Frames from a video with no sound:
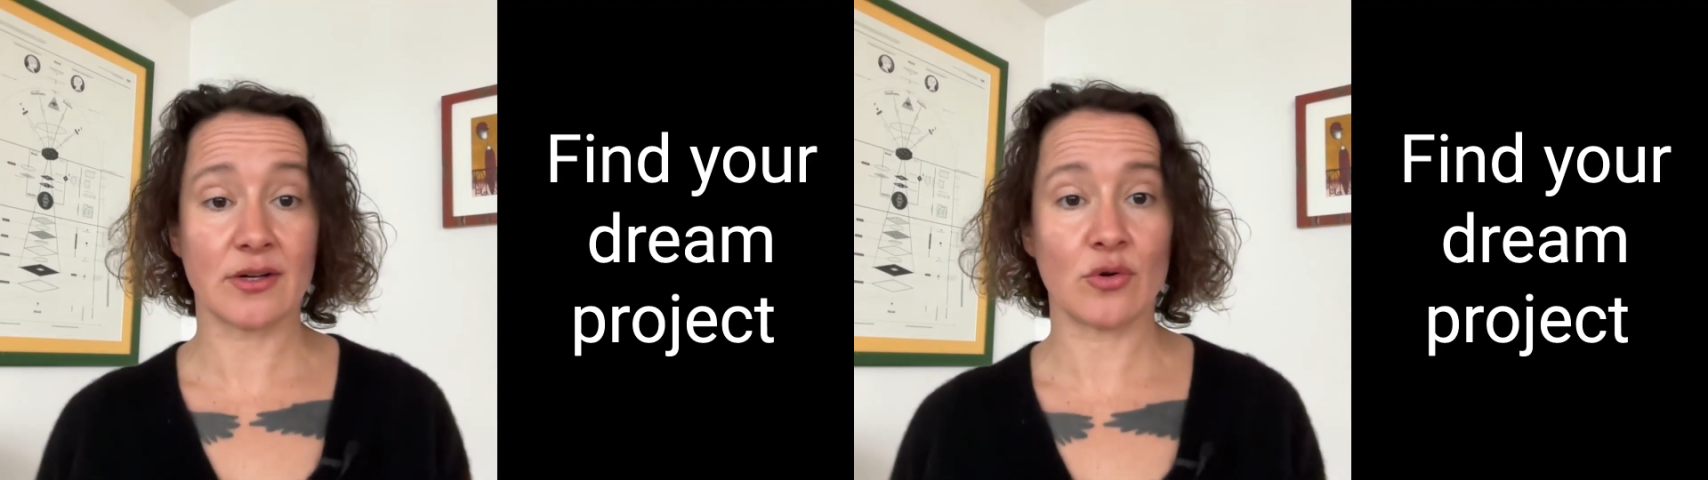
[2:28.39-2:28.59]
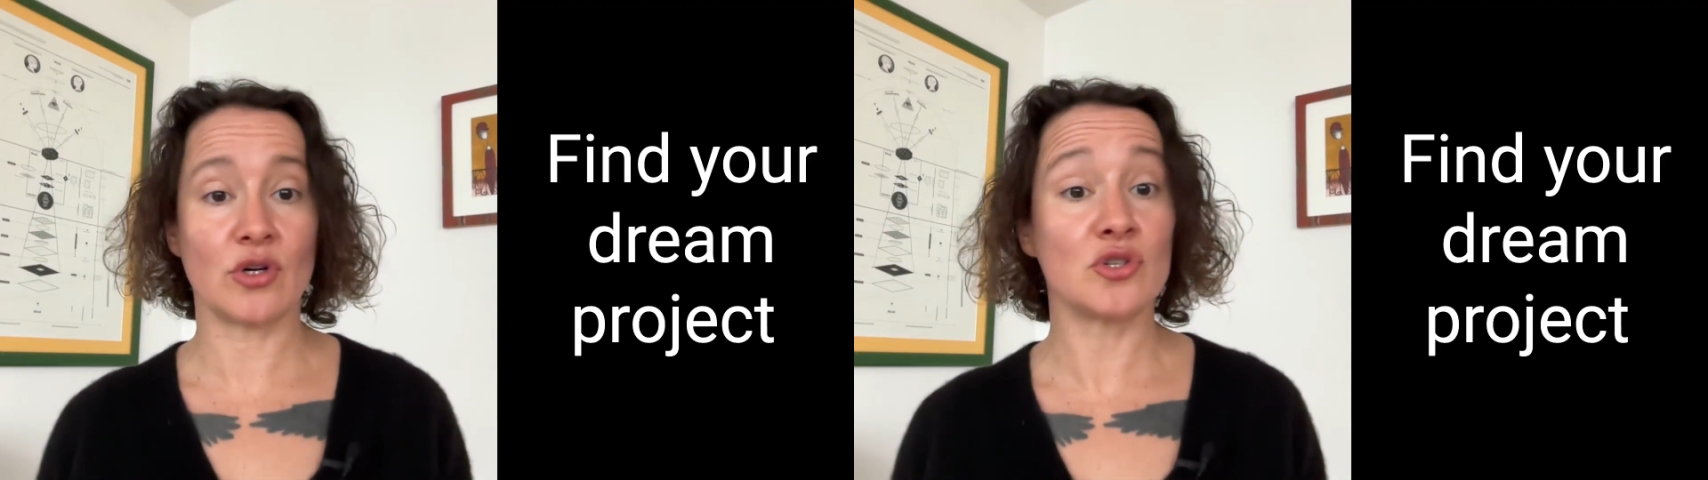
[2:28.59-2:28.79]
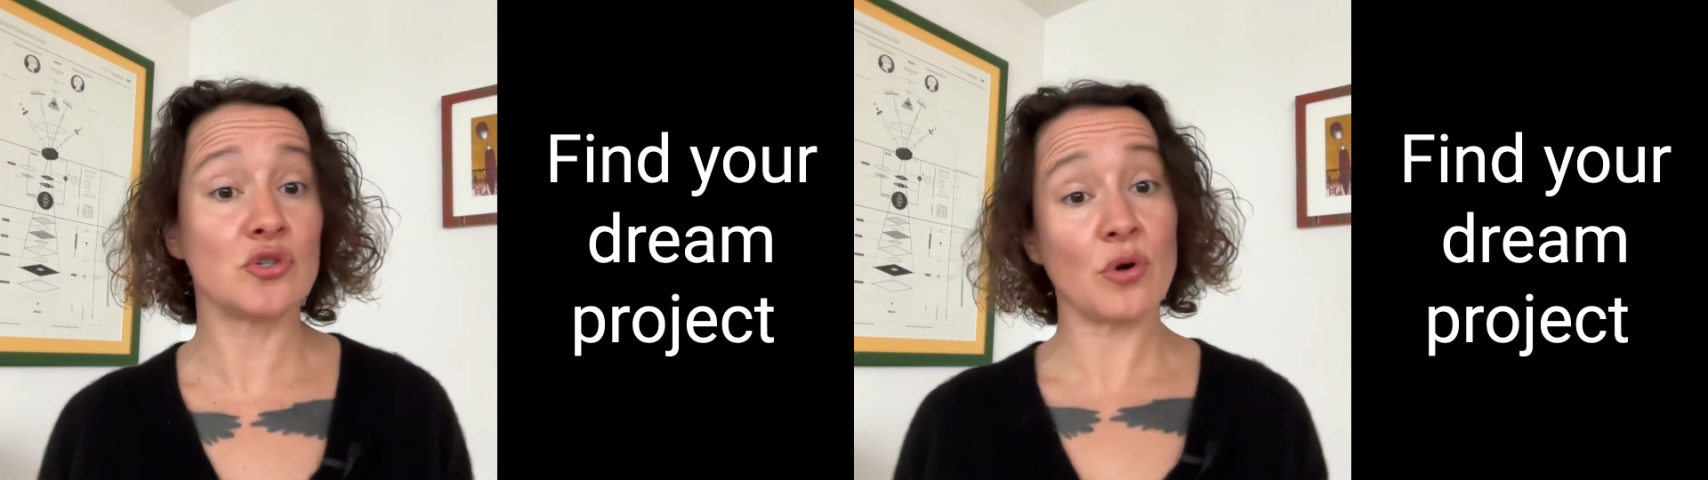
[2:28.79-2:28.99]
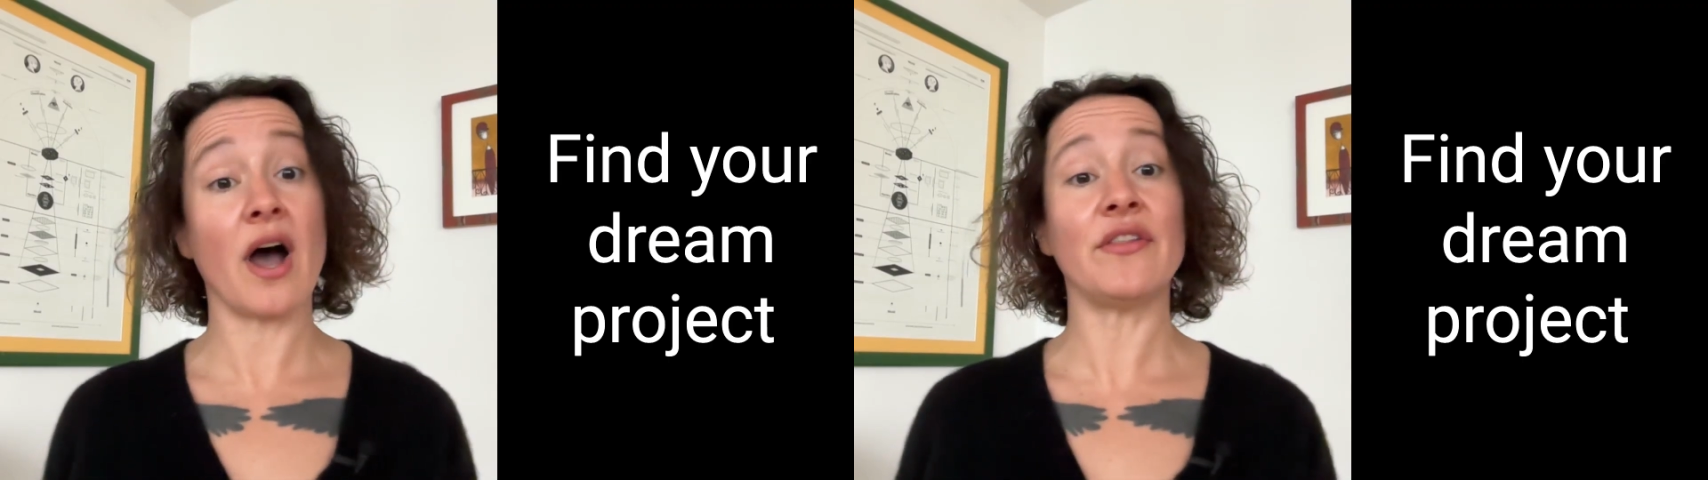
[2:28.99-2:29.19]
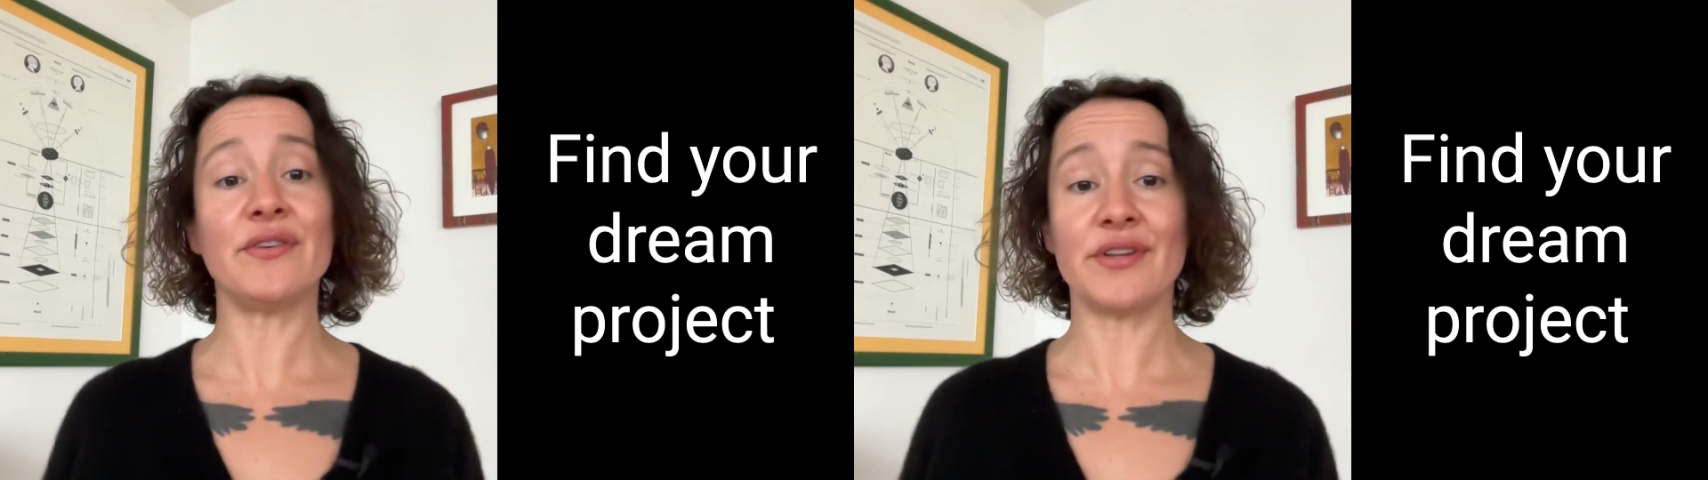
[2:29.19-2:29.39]
or do
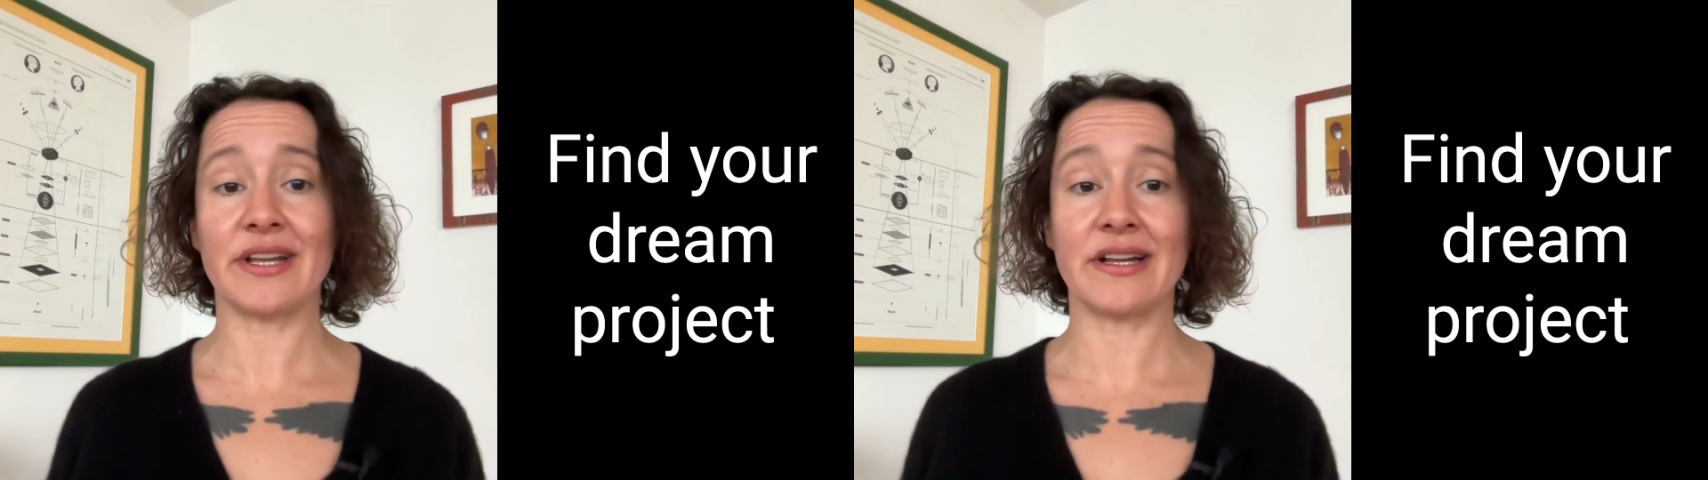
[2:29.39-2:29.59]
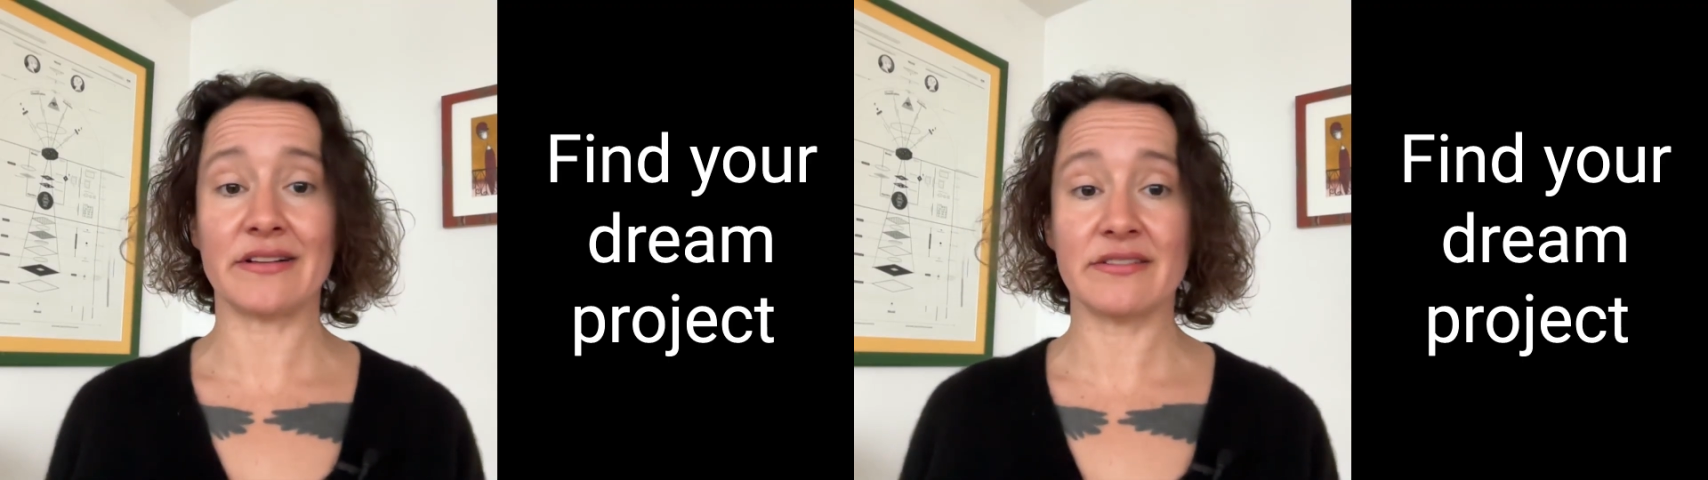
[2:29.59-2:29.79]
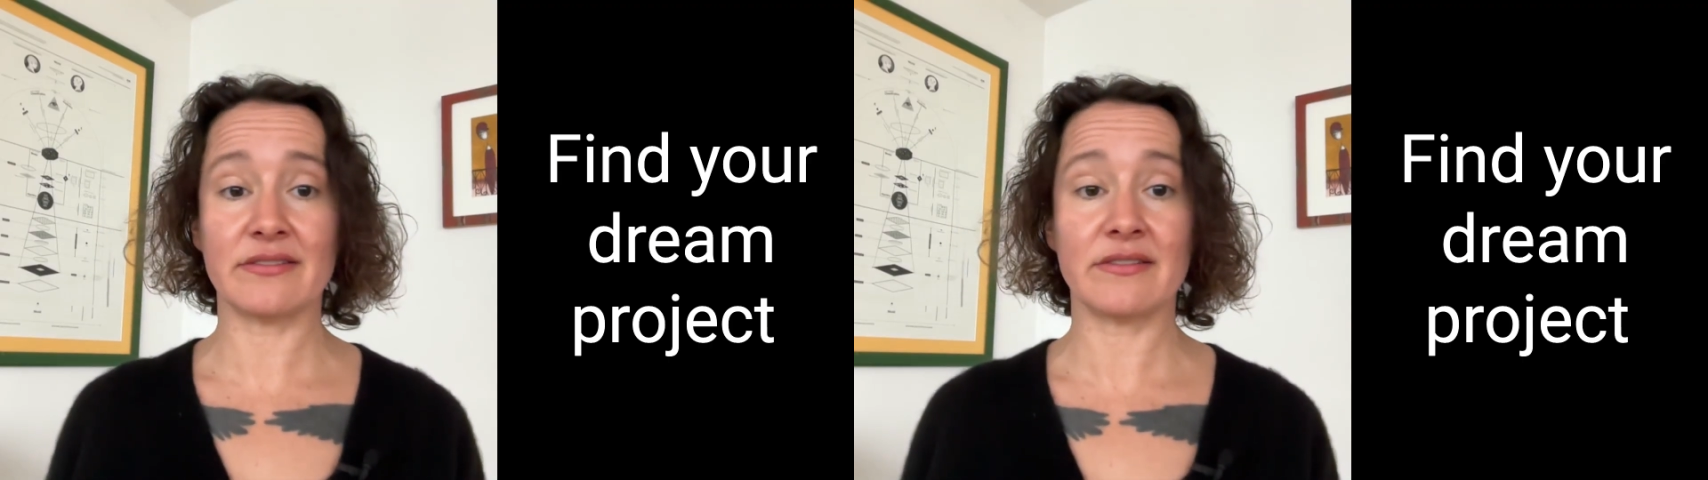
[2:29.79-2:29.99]
other things